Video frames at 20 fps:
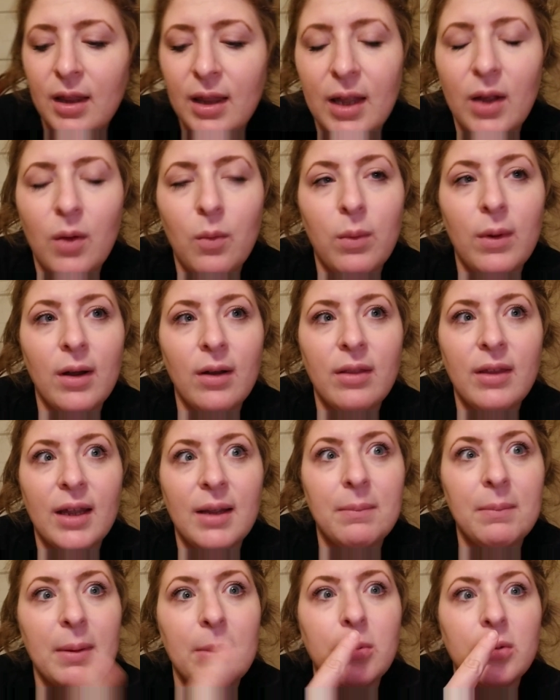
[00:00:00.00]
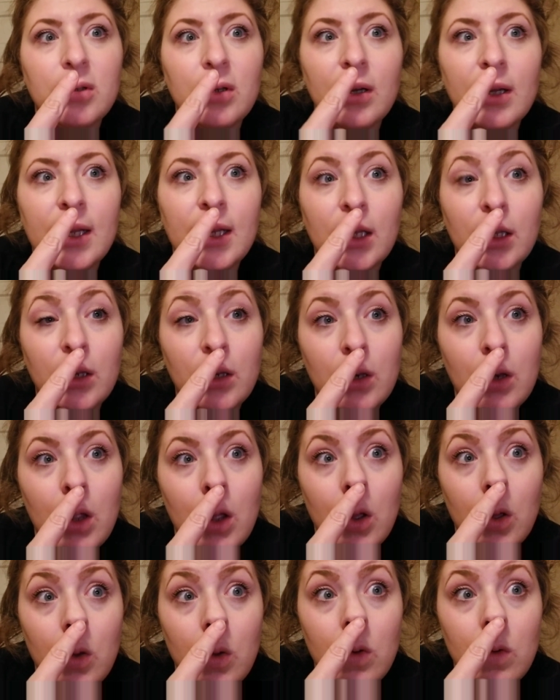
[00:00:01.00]
Like weird things. People start getting
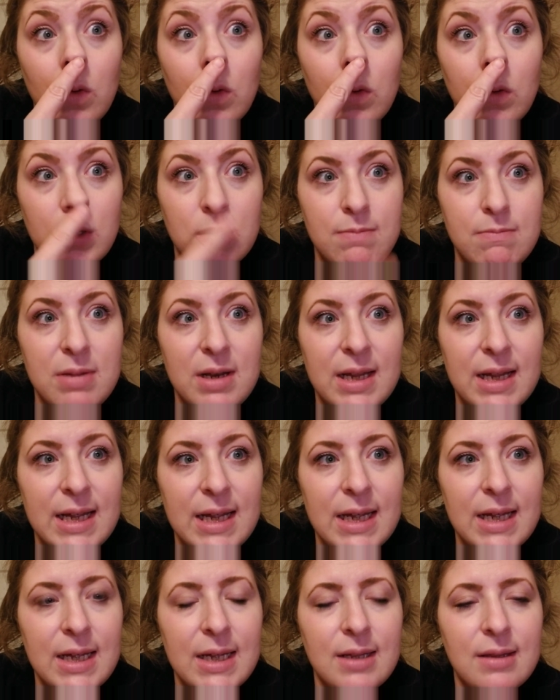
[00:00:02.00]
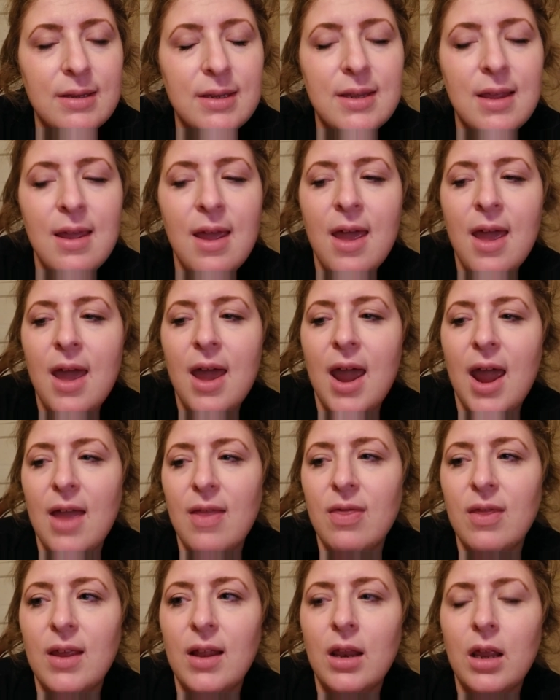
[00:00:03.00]
nosebleeds.
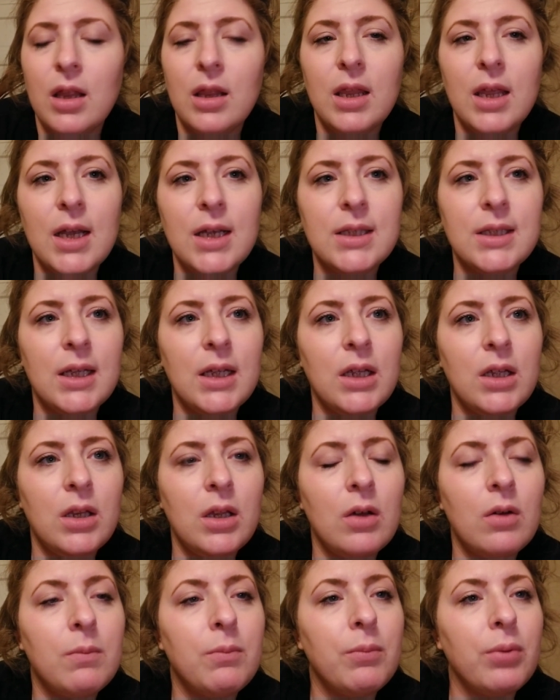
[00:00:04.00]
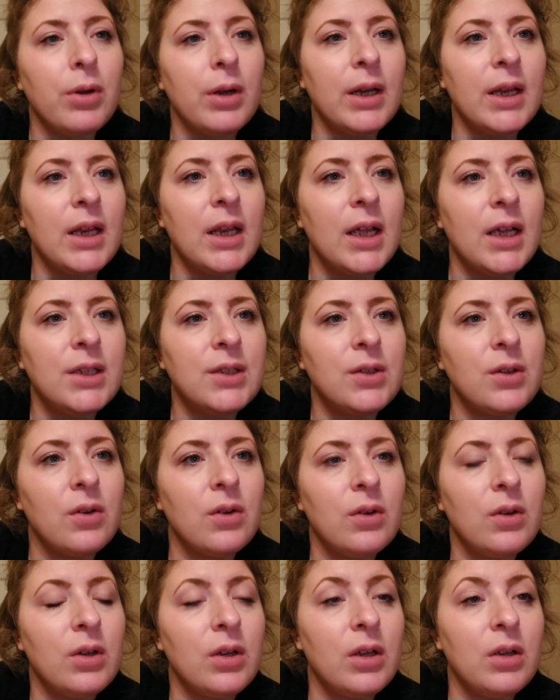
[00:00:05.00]
And then next thing you know, pretty next door,
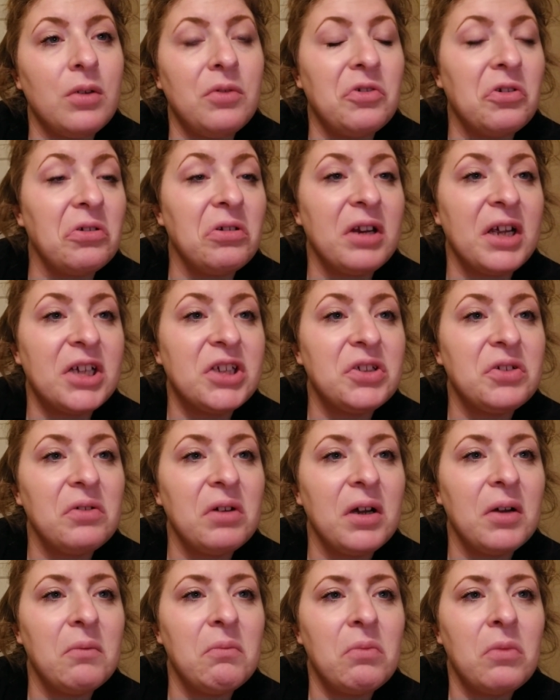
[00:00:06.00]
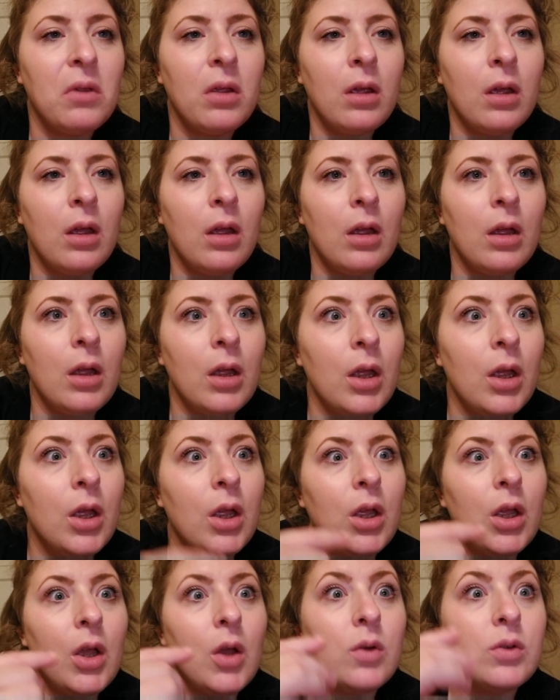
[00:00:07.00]
girl next door
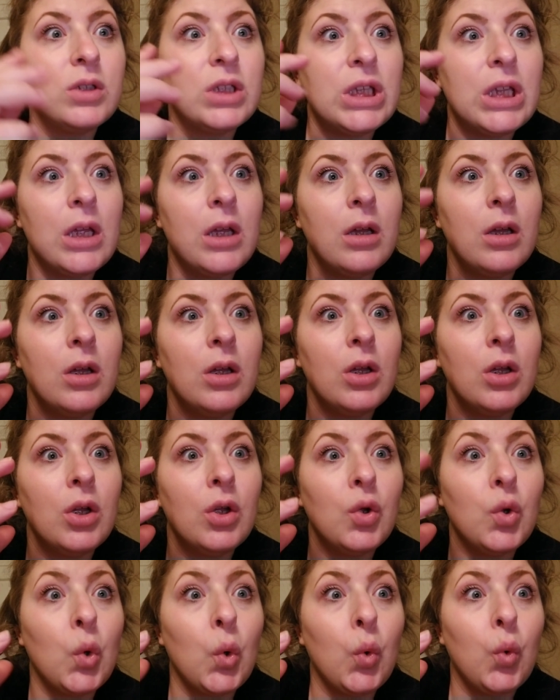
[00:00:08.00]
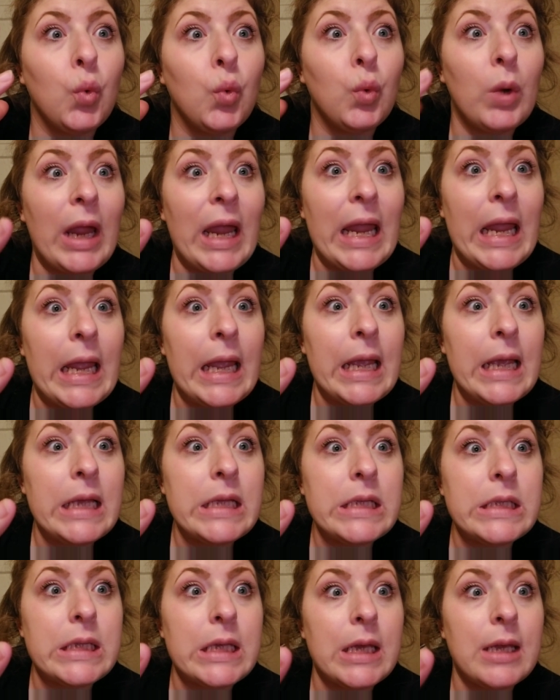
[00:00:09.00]
goes
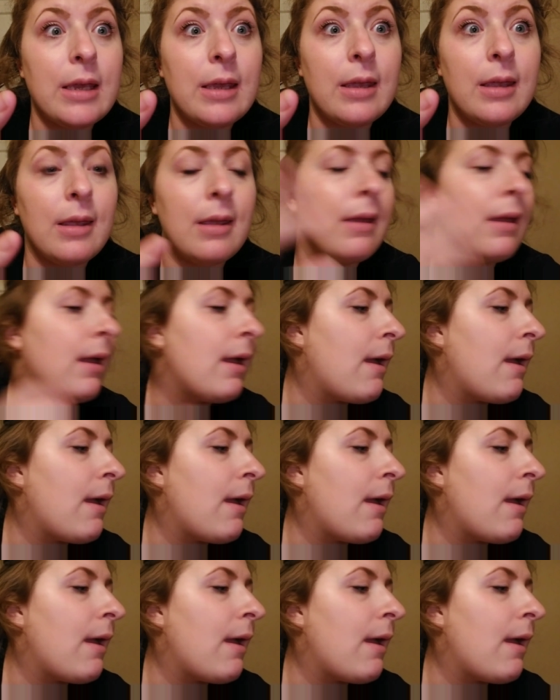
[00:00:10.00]
crazy.